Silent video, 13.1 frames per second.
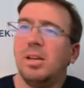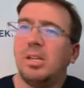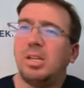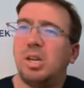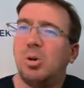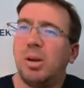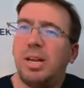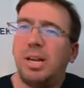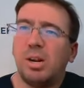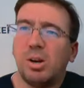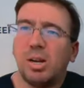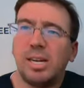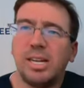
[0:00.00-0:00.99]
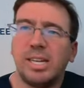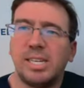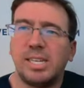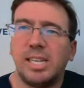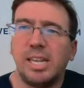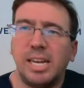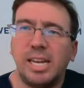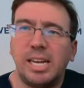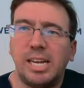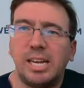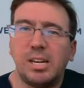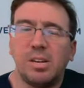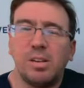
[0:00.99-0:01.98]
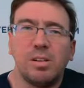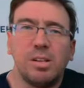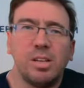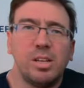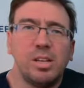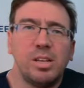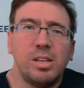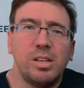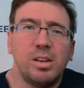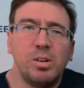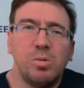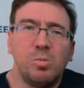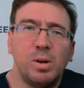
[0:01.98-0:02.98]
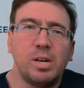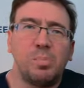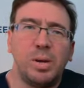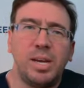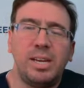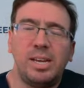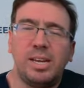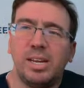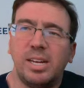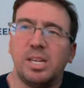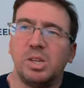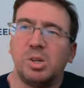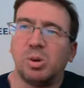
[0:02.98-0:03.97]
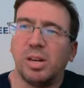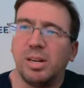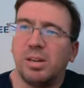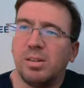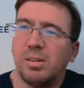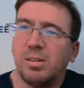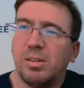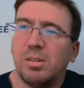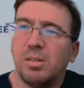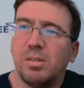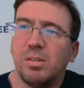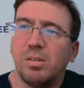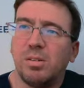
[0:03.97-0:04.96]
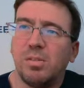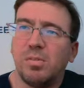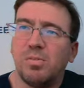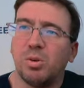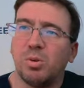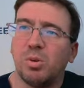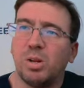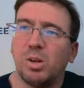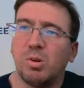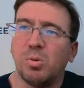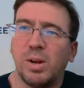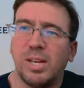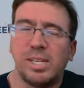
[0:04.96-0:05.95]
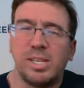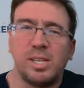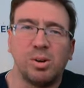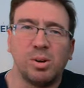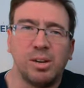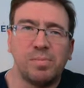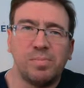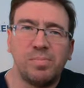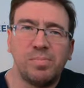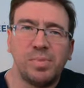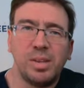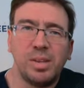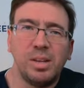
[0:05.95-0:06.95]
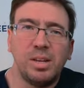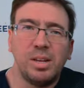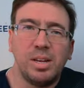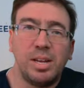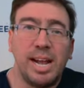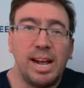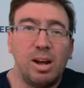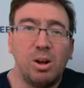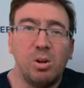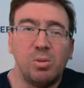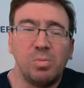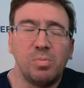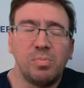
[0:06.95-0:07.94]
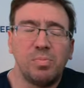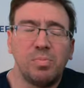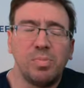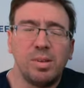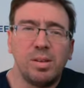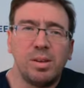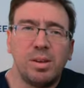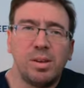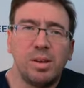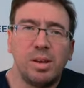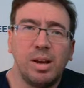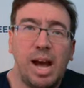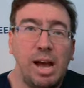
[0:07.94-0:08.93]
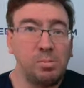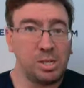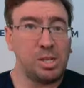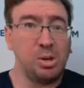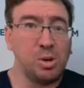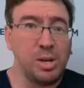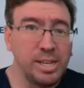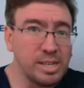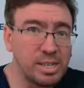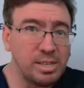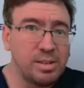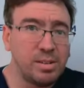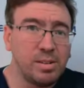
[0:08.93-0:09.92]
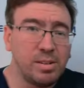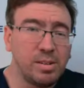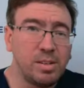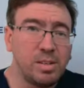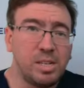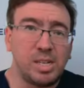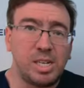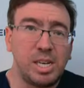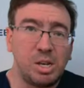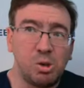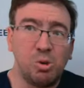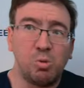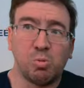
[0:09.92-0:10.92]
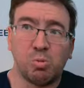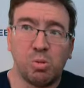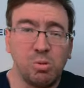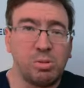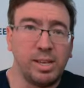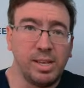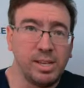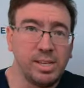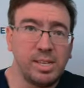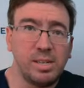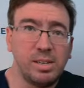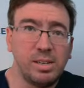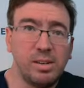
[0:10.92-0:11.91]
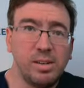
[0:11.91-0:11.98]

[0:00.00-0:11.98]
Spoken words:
So here is the Wikipedia entry for critical race theory. Now, I was curious to see who wrote this.